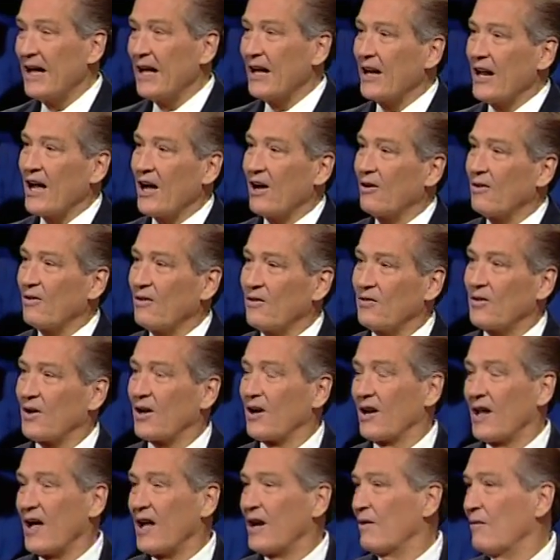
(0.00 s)
Now, there
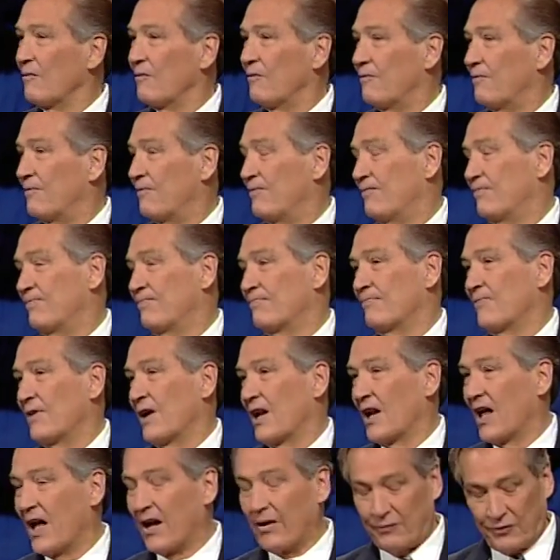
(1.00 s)
are a lot of,
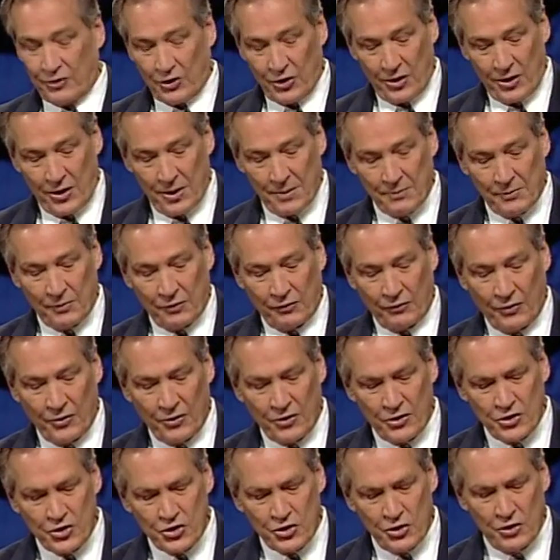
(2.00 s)
a lot of terms for
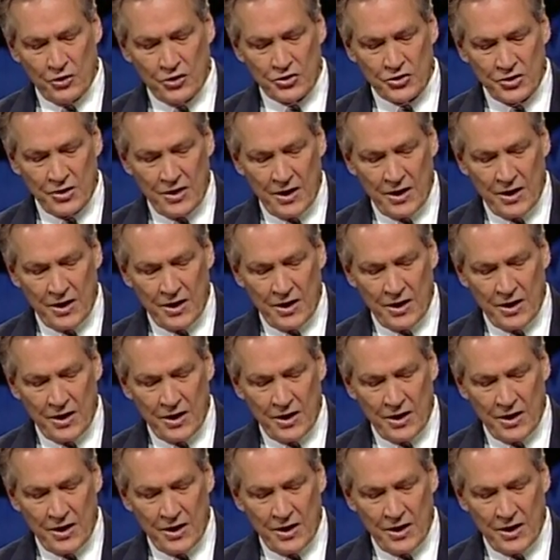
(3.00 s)
the church,